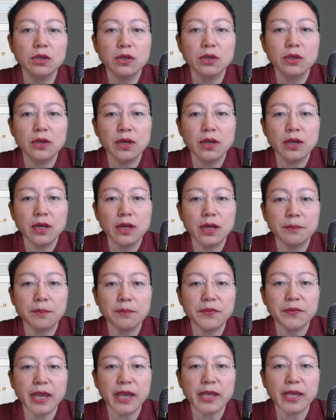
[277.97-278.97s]

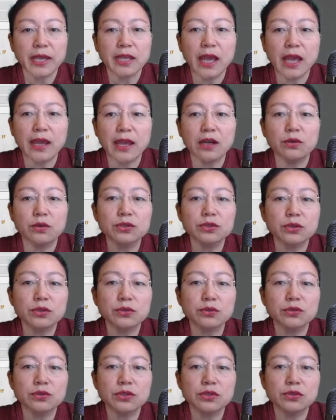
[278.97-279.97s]
And
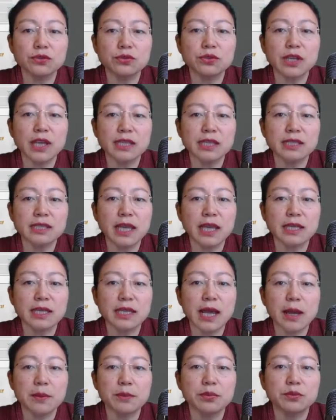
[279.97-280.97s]
also you can set
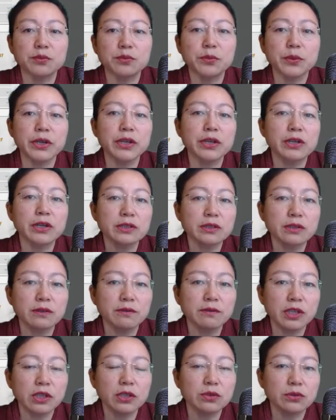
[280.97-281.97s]
up where the
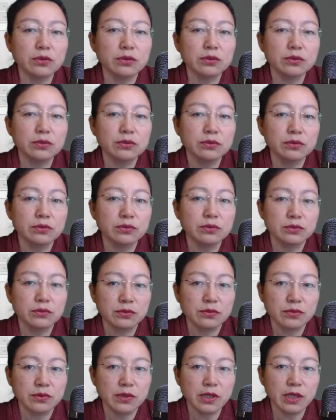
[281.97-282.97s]
video
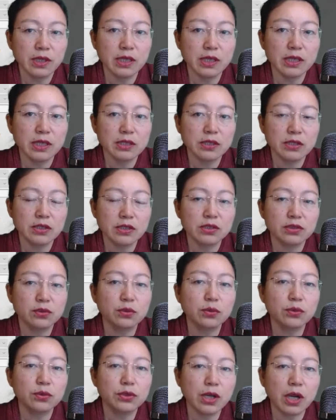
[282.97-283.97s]
is
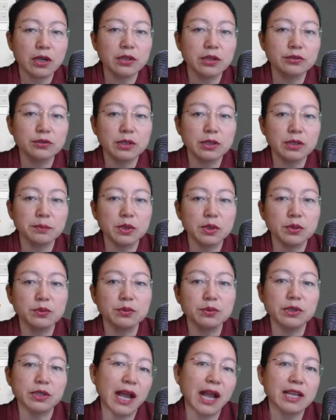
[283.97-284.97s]
stored on your computer.
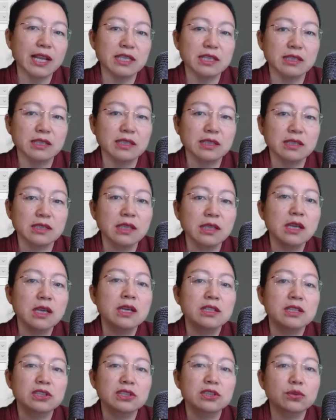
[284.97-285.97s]
I just
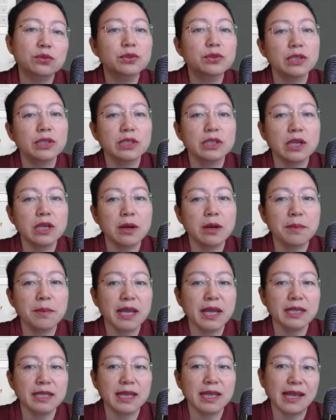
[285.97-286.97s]
stored it on my
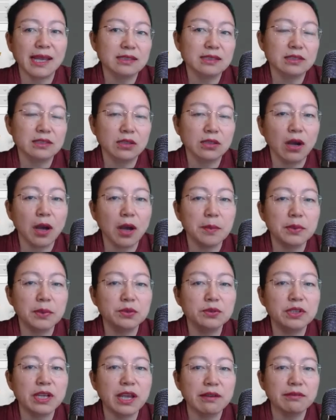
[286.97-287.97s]
desktop. You
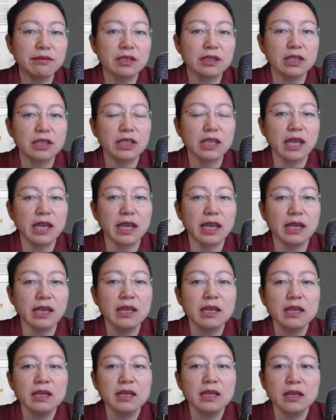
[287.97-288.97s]
definitely can
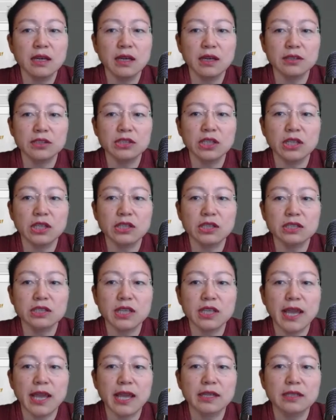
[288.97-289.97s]
change
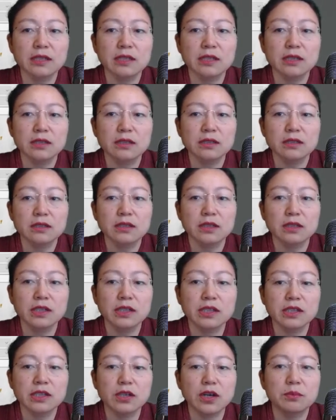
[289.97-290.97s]
that. Click
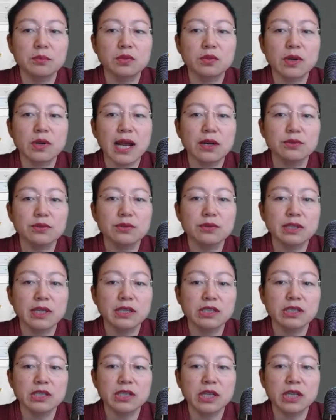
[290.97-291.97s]
on Browse and
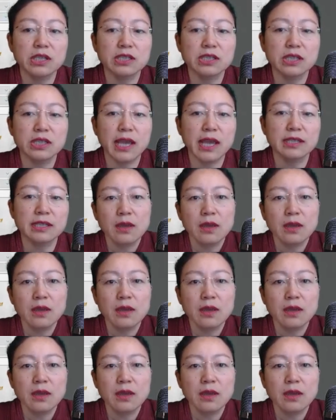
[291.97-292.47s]
change that.